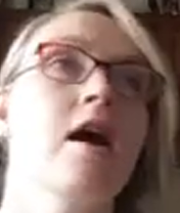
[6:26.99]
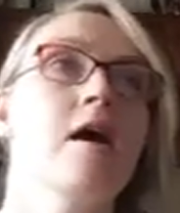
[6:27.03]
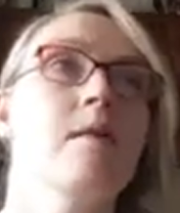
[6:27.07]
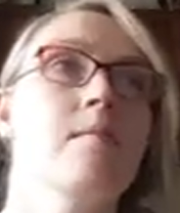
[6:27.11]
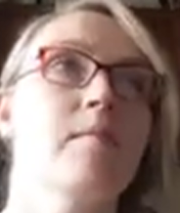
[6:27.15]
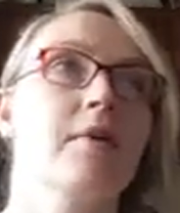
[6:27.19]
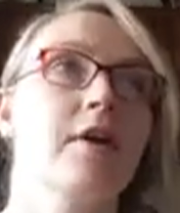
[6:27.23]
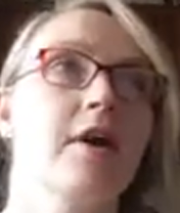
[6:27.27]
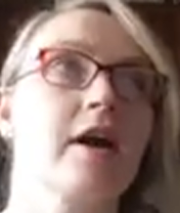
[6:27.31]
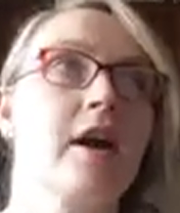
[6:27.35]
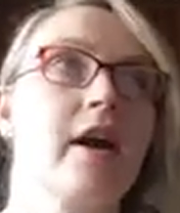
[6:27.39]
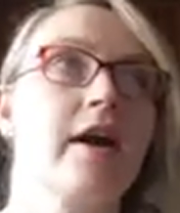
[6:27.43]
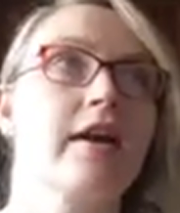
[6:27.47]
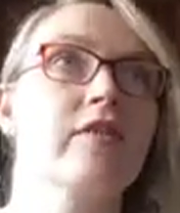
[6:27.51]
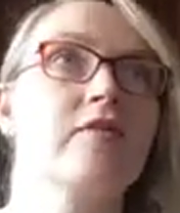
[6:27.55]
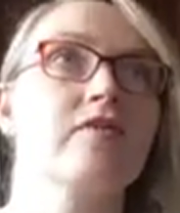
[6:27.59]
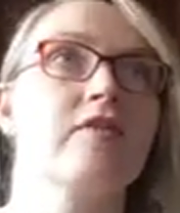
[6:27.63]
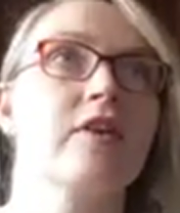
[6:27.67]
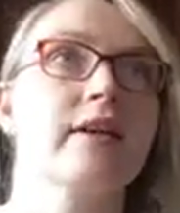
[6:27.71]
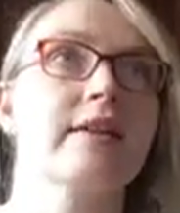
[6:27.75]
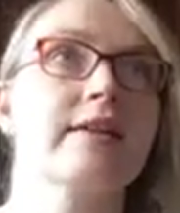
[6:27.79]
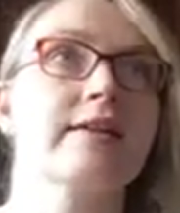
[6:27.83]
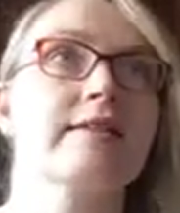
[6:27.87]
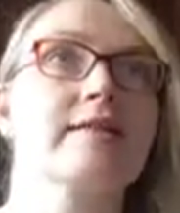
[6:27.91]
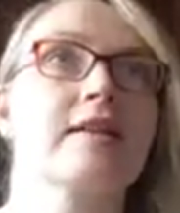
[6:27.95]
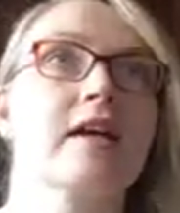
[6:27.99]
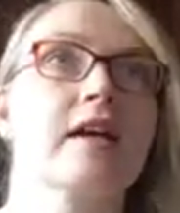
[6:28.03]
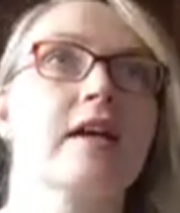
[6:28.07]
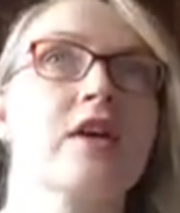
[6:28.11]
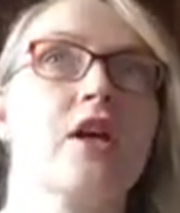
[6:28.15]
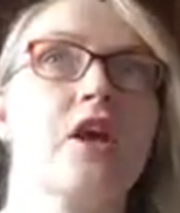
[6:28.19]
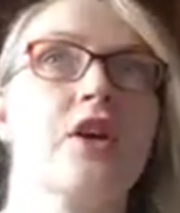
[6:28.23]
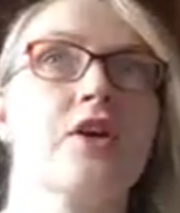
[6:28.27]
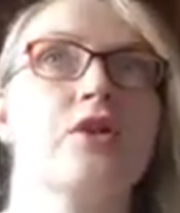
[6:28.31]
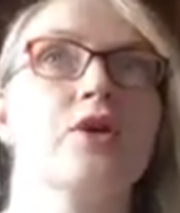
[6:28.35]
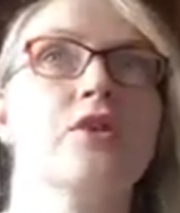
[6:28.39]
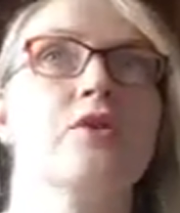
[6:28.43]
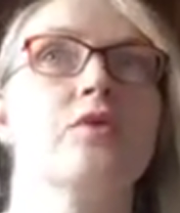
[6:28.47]
but it kind of feels like
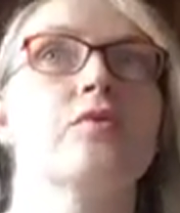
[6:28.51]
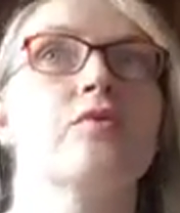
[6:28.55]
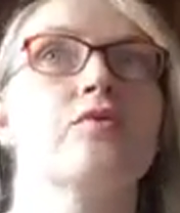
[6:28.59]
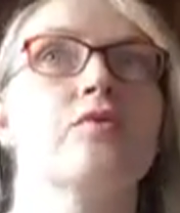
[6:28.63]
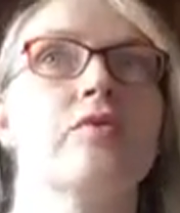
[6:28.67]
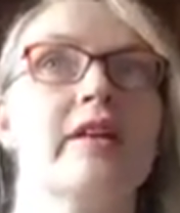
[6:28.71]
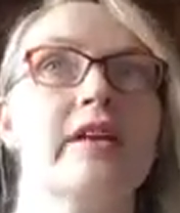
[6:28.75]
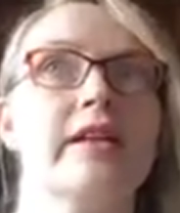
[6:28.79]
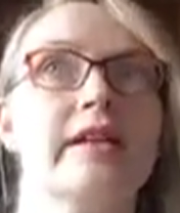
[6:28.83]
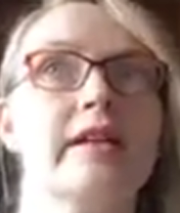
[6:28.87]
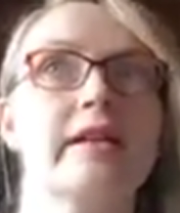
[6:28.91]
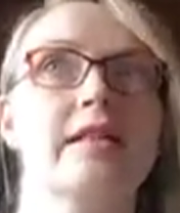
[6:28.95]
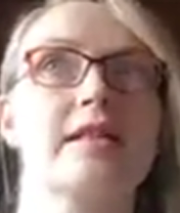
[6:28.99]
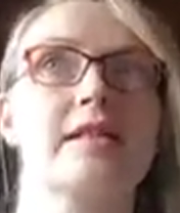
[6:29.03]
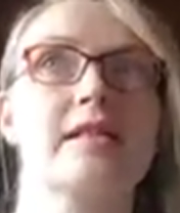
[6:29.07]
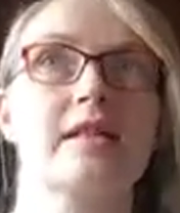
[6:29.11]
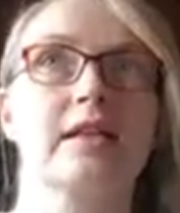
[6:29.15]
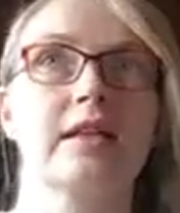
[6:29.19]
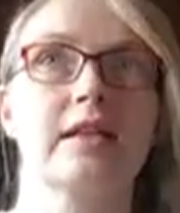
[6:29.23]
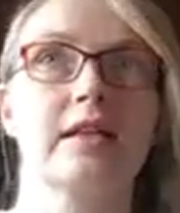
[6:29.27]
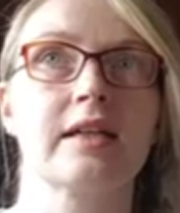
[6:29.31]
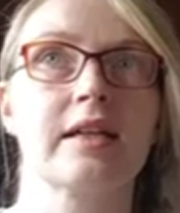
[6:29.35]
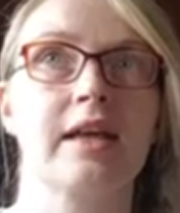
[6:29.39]
you really need to